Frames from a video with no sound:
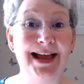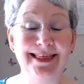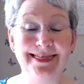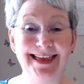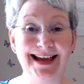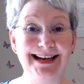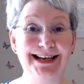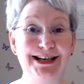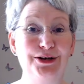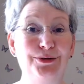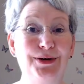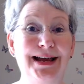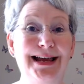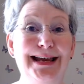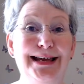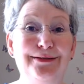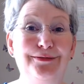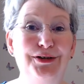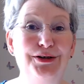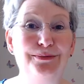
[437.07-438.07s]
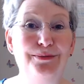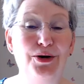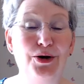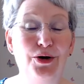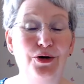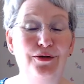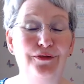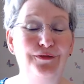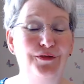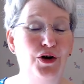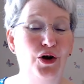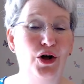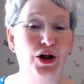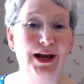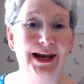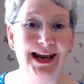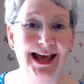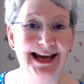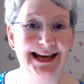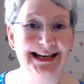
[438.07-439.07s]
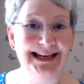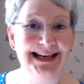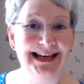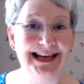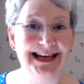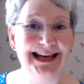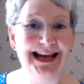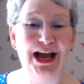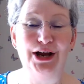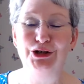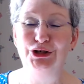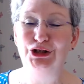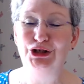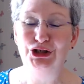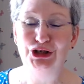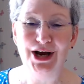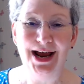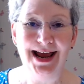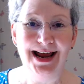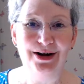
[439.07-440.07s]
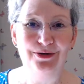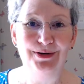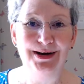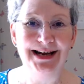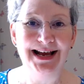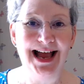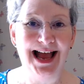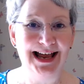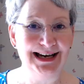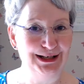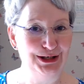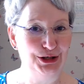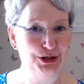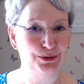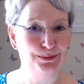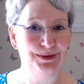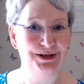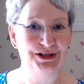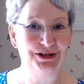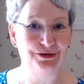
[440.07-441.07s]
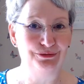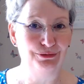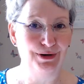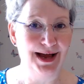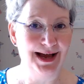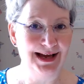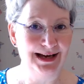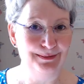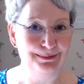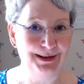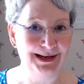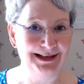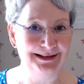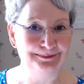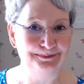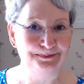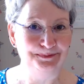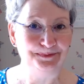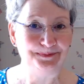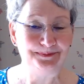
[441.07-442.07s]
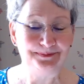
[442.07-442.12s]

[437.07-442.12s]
Thank you even more for liking, sharing and subscribing.